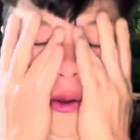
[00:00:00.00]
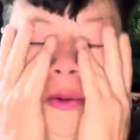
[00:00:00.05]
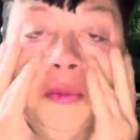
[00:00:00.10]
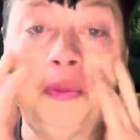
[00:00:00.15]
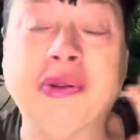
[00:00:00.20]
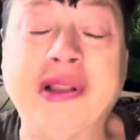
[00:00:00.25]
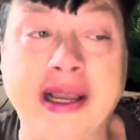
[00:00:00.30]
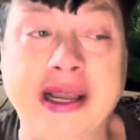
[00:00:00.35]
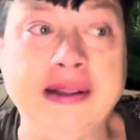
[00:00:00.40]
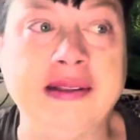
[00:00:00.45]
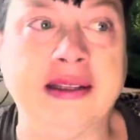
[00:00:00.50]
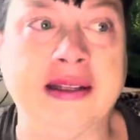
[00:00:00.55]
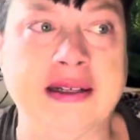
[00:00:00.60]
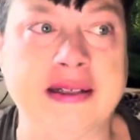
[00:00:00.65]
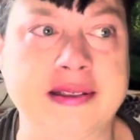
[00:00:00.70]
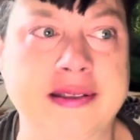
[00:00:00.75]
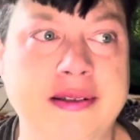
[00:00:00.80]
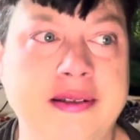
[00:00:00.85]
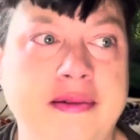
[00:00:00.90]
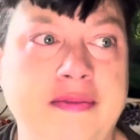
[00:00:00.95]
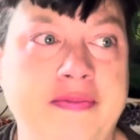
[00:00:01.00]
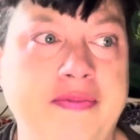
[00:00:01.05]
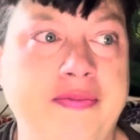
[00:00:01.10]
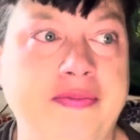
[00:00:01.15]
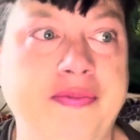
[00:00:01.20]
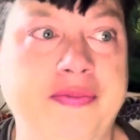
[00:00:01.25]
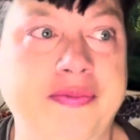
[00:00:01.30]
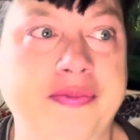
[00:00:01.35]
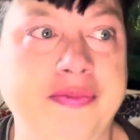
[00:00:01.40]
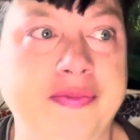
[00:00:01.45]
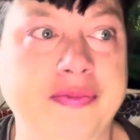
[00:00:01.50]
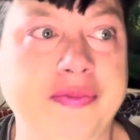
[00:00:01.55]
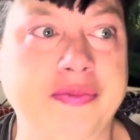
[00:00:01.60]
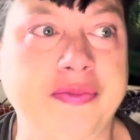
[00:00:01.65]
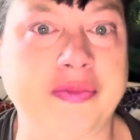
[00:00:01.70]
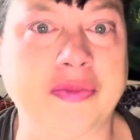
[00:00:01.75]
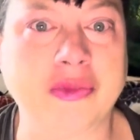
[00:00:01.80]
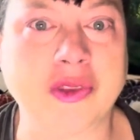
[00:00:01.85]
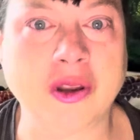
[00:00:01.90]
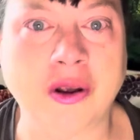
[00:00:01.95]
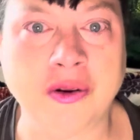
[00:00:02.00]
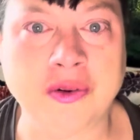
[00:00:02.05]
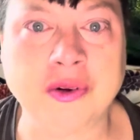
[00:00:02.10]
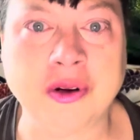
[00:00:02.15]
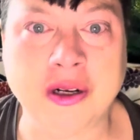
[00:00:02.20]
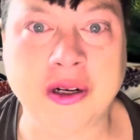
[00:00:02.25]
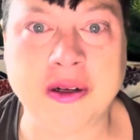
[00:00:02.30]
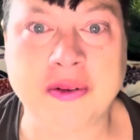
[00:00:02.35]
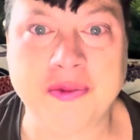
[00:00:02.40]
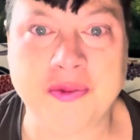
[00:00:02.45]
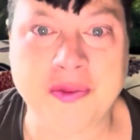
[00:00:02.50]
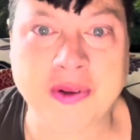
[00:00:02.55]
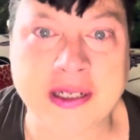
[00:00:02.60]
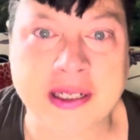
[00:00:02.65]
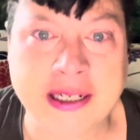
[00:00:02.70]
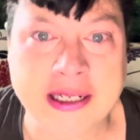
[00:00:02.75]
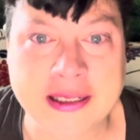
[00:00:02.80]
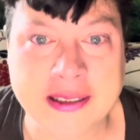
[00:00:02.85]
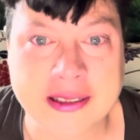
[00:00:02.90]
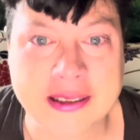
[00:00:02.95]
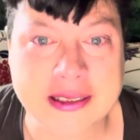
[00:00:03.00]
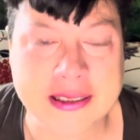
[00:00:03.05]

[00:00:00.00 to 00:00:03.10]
Platelets over a fucking